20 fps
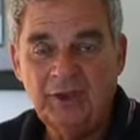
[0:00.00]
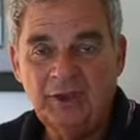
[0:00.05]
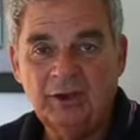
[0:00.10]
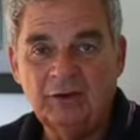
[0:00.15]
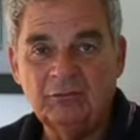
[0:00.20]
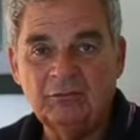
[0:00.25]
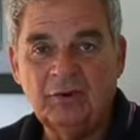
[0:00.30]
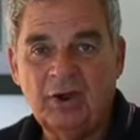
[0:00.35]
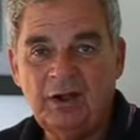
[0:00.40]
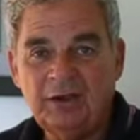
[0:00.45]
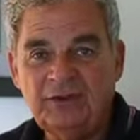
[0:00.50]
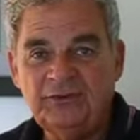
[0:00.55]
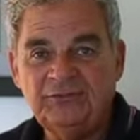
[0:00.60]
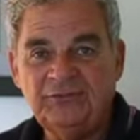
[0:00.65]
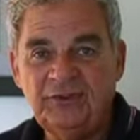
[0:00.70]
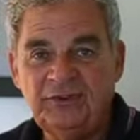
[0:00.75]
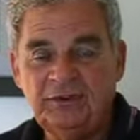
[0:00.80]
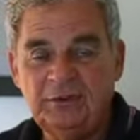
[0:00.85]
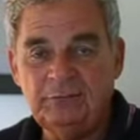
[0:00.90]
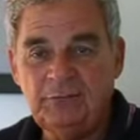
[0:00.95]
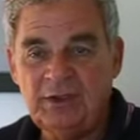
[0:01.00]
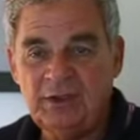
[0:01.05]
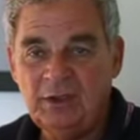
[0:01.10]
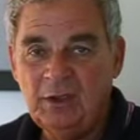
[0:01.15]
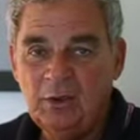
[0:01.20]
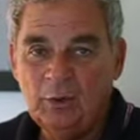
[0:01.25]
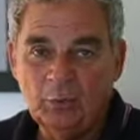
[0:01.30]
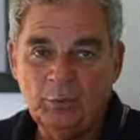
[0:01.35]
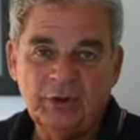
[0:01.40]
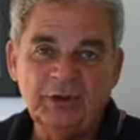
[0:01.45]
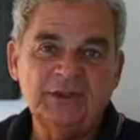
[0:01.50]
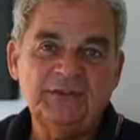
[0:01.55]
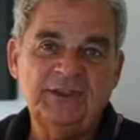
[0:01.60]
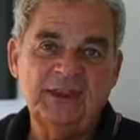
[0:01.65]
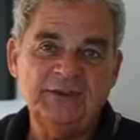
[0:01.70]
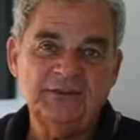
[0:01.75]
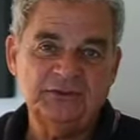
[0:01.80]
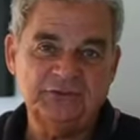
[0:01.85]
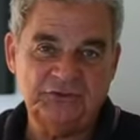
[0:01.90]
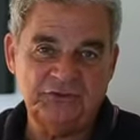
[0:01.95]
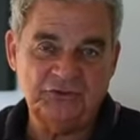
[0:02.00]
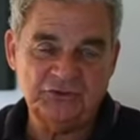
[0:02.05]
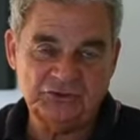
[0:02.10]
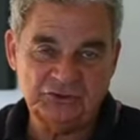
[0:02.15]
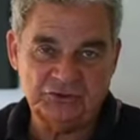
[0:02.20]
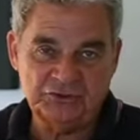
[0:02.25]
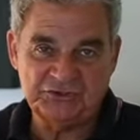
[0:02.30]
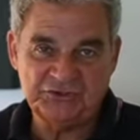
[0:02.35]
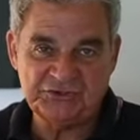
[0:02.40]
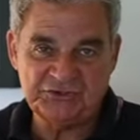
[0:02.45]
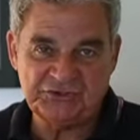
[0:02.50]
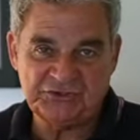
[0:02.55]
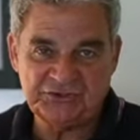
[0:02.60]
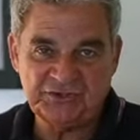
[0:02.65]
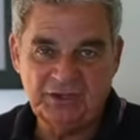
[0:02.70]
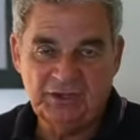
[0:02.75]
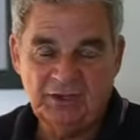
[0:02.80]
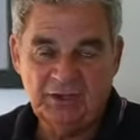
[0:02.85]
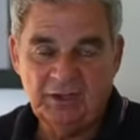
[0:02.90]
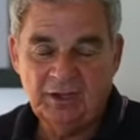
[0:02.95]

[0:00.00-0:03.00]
And Ronnie said to me, we're going to take this to the churches,